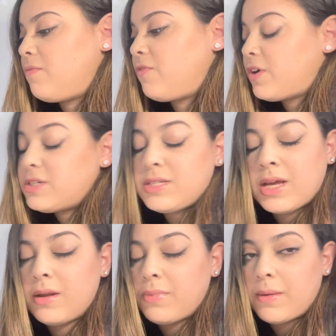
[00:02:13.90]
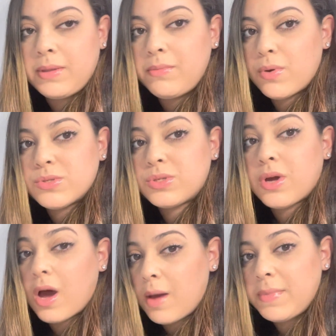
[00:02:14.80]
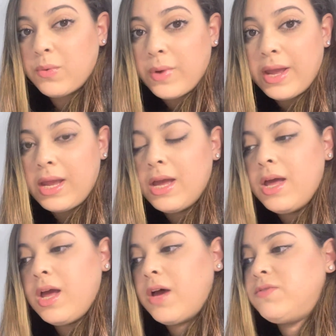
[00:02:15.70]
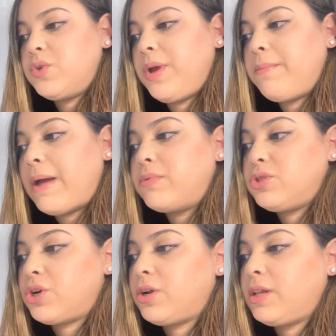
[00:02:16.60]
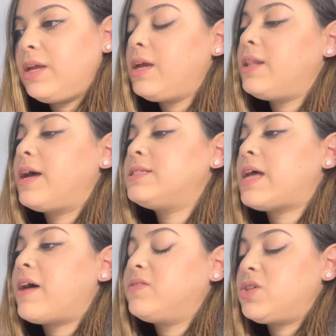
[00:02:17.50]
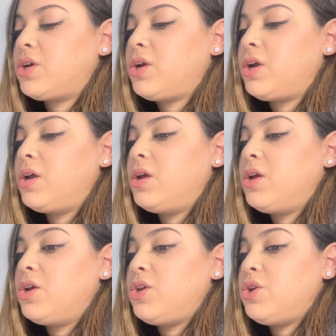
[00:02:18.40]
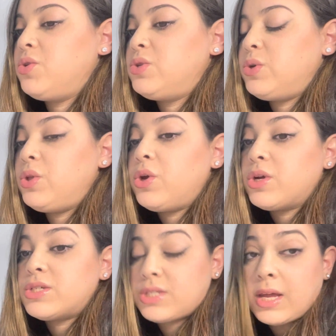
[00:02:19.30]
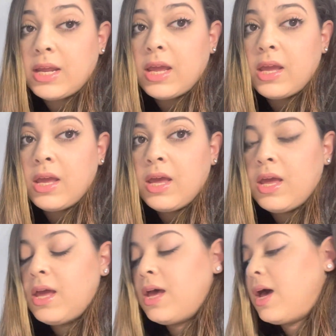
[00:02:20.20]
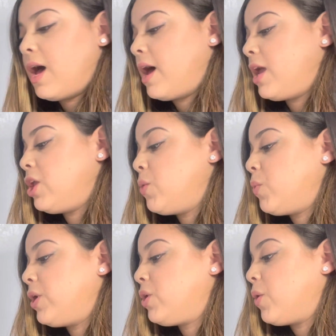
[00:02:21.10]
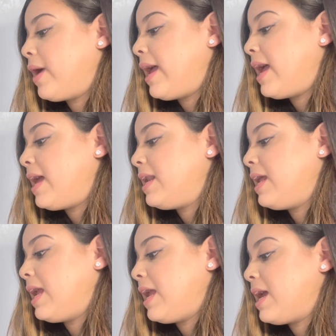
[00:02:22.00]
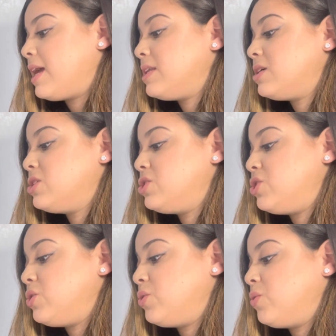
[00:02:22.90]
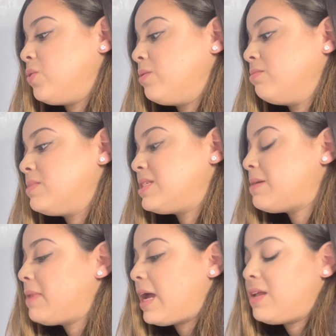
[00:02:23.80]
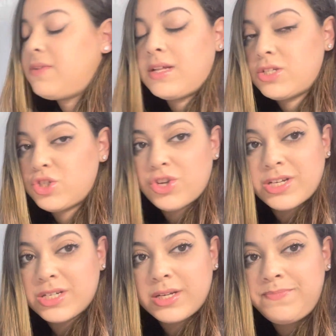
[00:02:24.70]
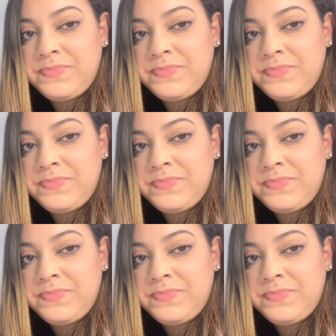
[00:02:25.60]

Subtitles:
first and probably most common way of doing Bible journaling, and that's after you do your studying, you would go ahead and do some kind of illustration